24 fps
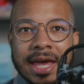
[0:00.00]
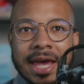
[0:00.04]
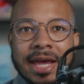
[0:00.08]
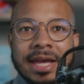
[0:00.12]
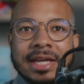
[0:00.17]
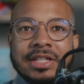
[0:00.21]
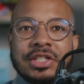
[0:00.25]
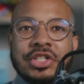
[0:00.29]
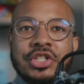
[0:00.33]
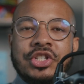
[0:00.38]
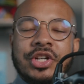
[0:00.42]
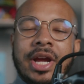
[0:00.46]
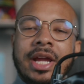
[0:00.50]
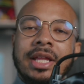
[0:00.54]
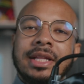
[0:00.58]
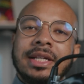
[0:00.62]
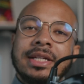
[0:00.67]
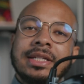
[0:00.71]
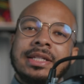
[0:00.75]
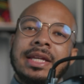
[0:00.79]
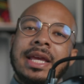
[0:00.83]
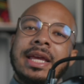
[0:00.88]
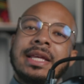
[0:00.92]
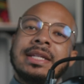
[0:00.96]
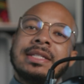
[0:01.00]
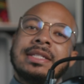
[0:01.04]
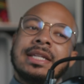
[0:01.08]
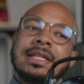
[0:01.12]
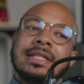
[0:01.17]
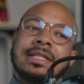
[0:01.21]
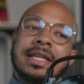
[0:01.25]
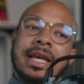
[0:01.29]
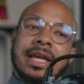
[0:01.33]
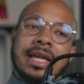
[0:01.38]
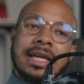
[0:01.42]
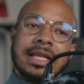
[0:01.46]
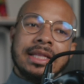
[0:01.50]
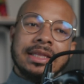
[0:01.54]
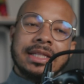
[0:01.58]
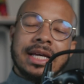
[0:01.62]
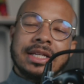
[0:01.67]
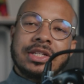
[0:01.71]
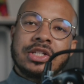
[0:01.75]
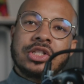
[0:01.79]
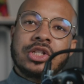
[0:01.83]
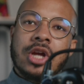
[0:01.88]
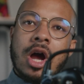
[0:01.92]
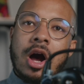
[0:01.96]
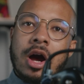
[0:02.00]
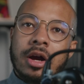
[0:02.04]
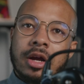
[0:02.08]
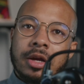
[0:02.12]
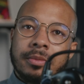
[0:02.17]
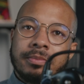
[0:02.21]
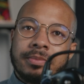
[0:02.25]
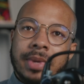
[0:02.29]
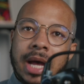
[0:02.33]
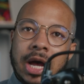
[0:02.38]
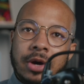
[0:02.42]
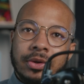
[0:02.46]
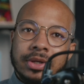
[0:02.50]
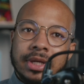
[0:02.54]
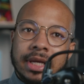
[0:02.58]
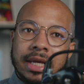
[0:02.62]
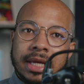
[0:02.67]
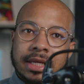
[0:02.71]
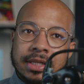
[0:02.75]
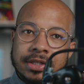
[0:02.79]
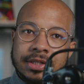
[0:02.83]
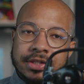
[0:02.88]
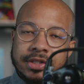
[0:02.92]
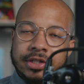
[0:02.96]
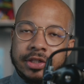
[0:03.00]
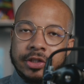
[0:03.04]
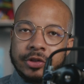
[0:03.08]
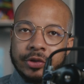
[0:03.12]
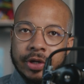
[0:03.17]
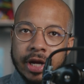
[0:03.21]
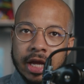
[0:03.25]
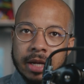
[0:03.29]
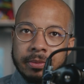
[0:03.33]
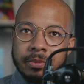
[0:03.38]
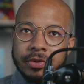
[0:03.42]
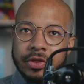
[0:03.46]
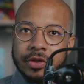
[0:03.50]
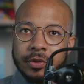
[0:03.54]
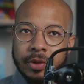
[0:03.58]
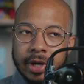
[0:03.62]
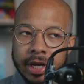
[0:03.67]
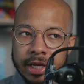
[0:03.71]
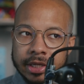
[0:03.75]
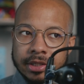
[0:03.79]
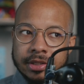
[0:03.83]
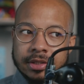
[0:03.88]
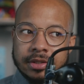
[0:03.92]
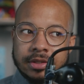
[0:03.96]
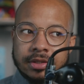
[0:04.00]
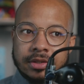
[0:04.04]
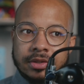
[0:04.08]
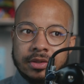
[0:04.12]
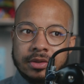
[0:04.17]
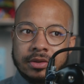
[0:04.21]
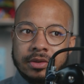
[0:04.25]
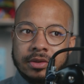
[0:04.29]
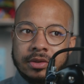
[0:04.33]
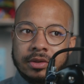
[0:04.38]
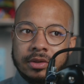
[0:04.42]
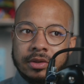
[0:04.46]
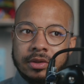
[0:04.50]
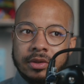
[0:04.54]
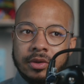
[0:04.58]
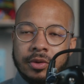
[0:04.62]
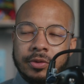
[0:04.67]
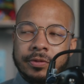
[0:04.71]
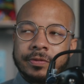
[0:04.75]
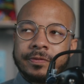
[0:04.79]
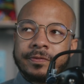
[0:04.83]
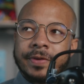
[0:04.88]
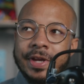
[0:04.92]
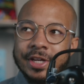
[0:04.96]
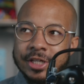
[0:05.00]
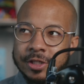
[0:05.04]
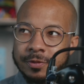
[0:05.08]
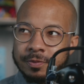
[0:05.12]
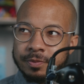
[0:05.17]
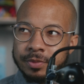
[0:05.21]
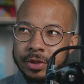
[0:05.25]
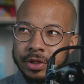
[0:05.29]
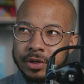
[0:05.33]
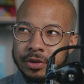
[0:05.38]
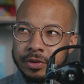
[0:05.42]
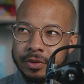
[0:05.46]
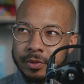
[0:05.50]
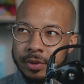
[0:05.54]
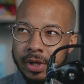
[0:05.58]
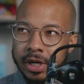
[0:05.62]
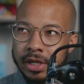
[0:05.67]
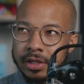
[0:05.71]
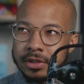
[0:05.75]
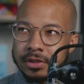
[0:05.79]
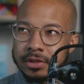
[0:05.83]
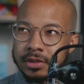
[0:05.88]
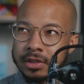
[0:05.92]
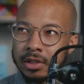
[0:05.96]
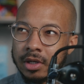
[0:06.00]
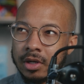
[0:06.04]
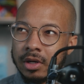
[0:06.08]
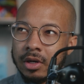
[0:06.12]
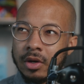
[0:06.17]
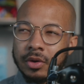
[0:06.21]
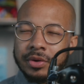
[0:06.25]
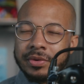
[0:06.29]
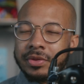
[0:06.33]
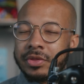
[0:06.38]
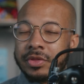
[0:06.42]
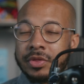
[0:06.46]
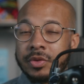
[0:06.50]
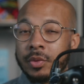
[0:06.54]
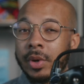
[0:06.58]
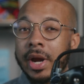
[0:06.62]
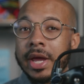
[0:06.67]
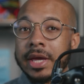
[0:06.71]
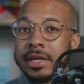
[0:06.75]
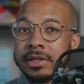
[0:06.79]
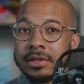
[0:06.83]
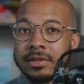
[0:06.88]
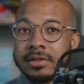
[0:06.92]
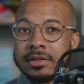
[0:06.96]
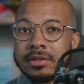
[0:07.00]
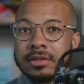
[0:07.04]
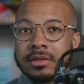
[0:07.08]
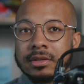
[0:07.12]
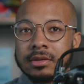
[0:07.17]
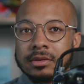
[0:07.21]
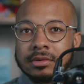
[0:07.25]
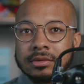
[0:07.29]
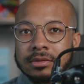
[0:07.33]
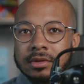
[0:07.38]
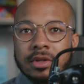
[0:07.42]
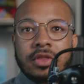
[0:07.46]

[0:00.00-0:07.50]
Hey, it's Jaylen, and today let's talk about Instagram threads, or Facebook threads, or threads.